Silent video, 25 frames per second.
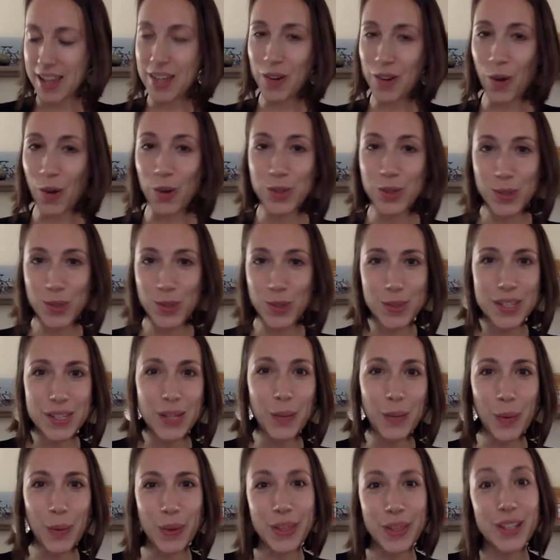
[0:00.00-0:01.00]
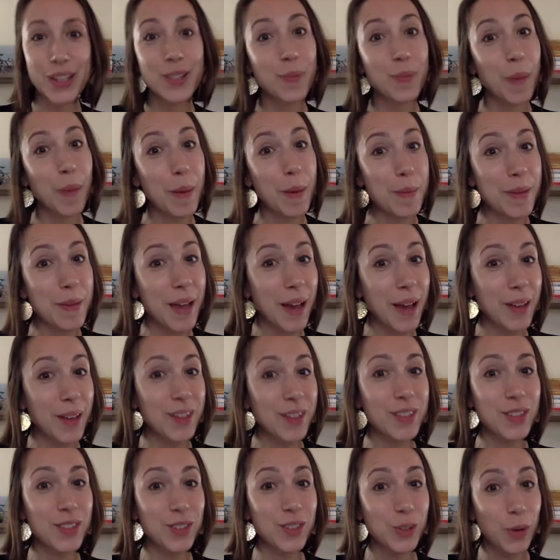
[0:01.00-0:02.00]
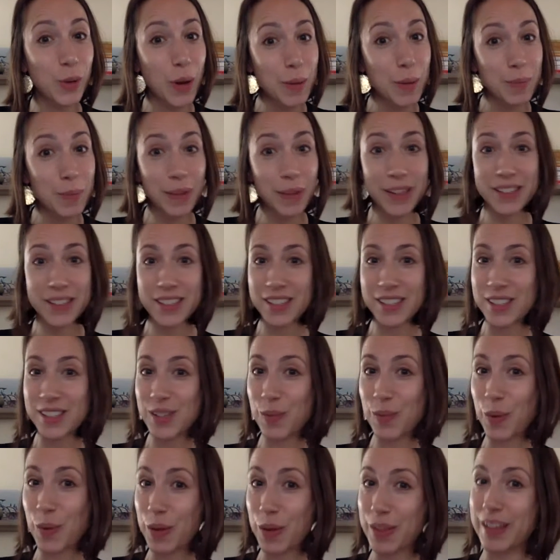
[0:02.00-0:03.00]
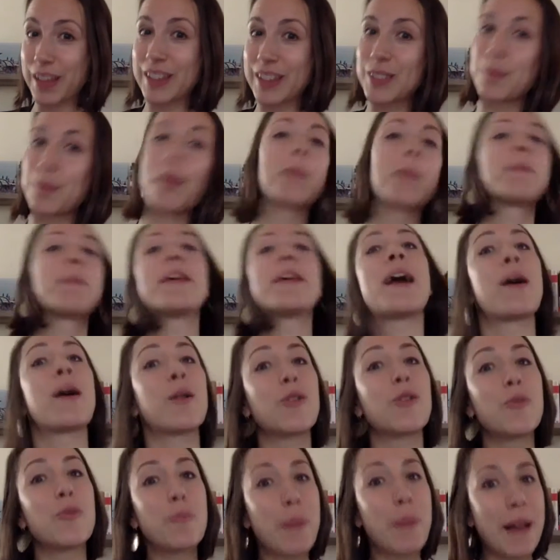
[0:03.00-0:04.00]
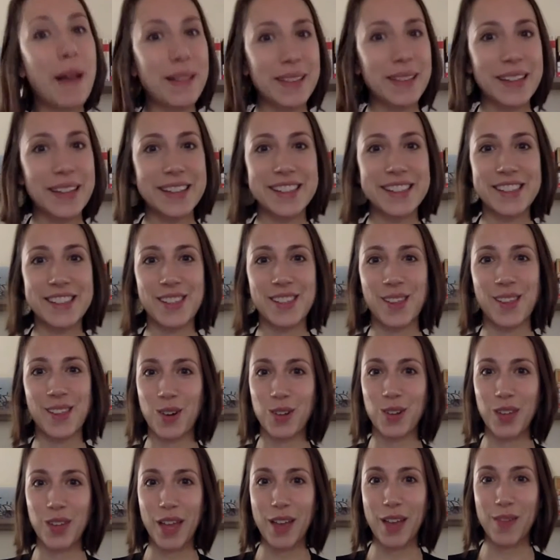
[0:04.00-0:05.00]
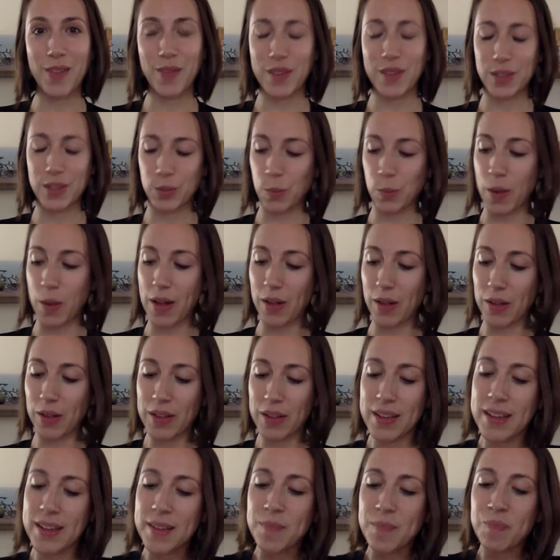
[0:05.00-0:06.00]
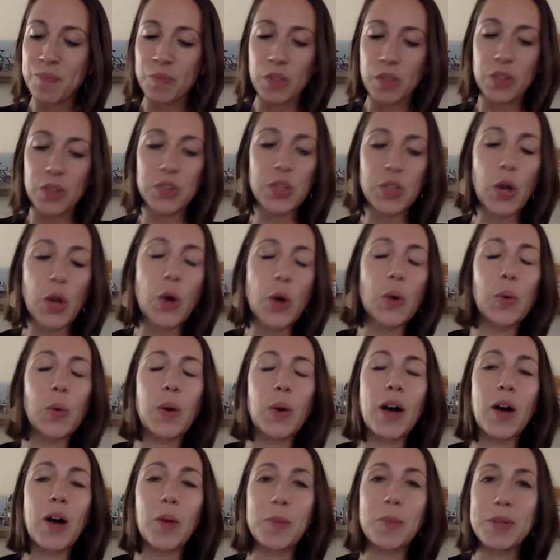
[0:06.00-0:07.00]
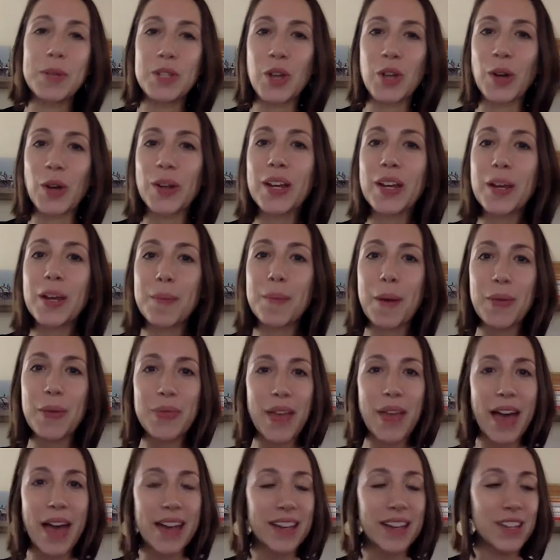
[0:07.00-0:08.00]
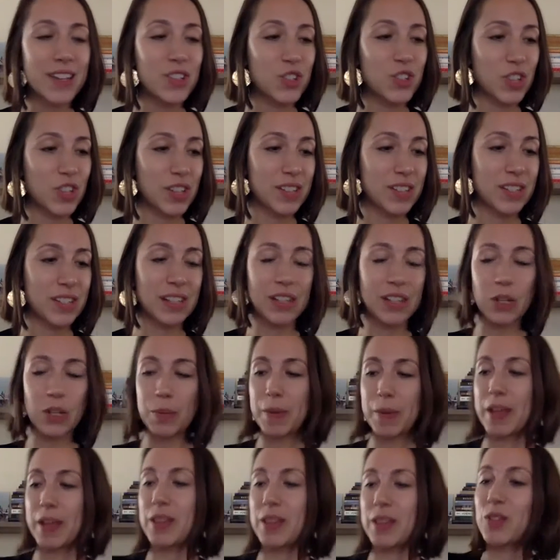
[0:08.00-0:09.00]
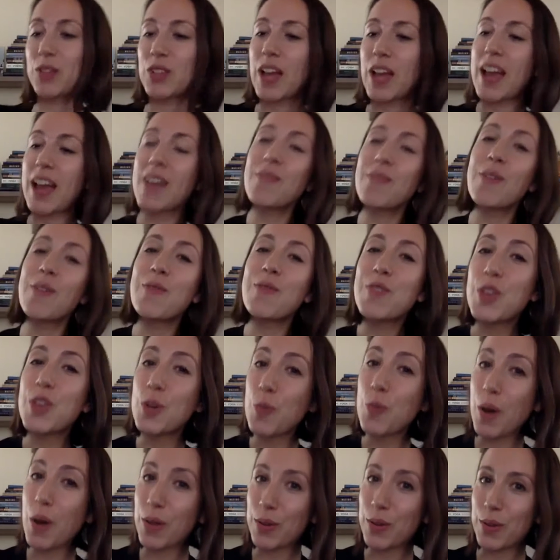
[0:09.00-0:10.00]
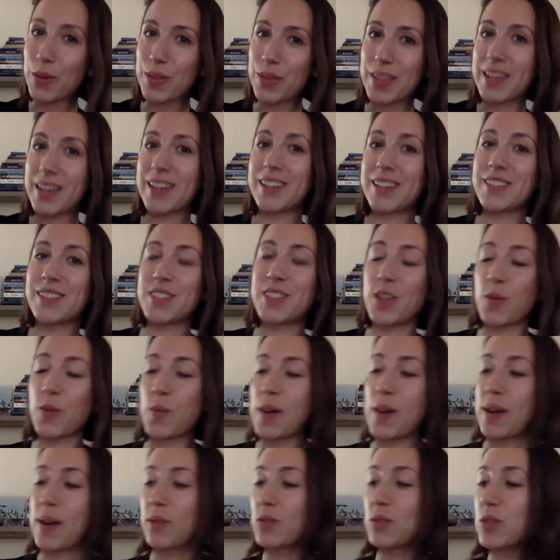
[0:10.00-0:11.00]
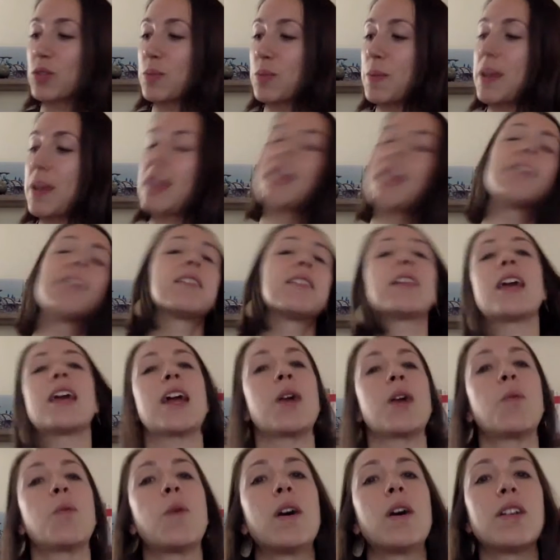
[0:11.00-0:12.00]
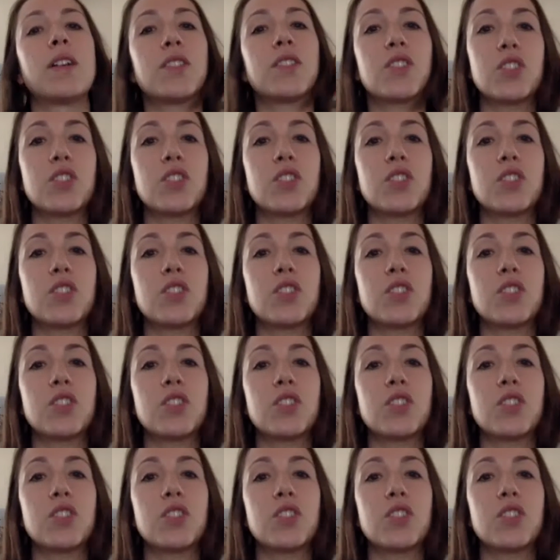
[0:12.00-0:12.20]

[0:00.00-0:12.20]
also seeing where things might be out. This is a great place to see where things might be out of balance in our life as well. So I'll be talking about that in just a little bit. I have a few other things around me that I want